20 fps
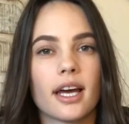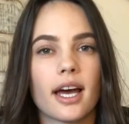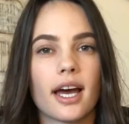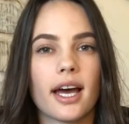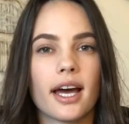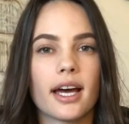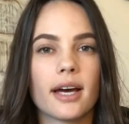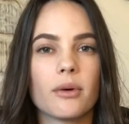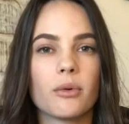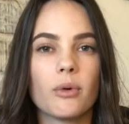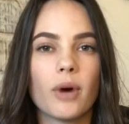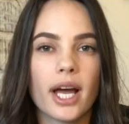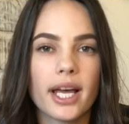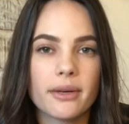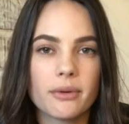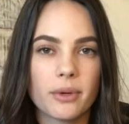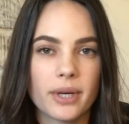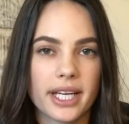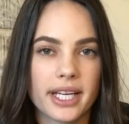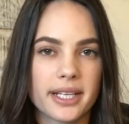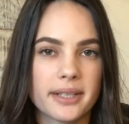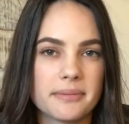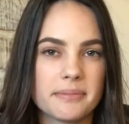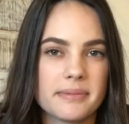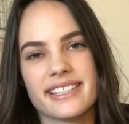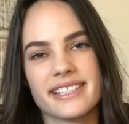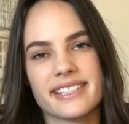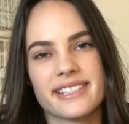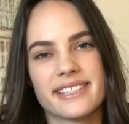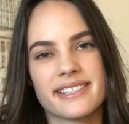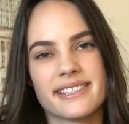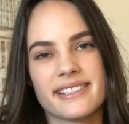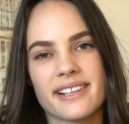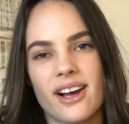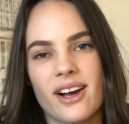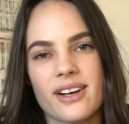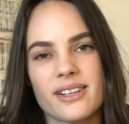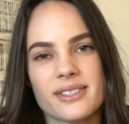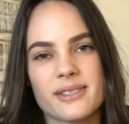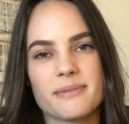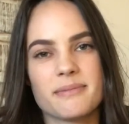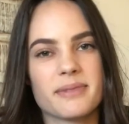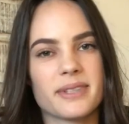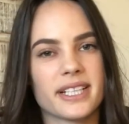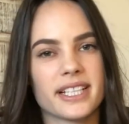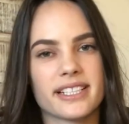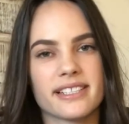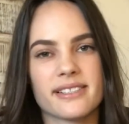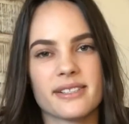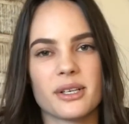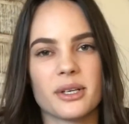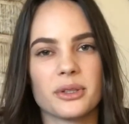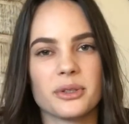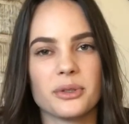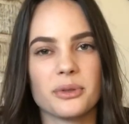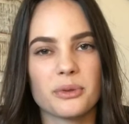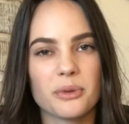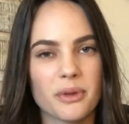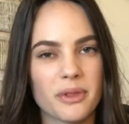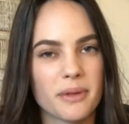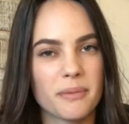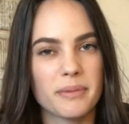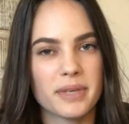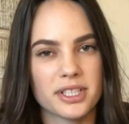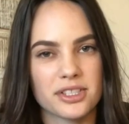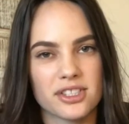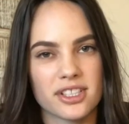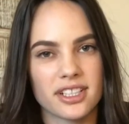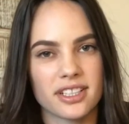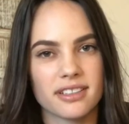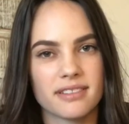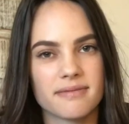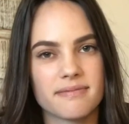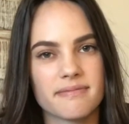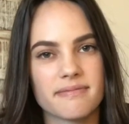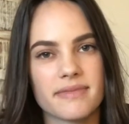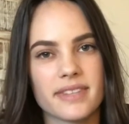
at YWAM, this awesome place called Youth with a Mission,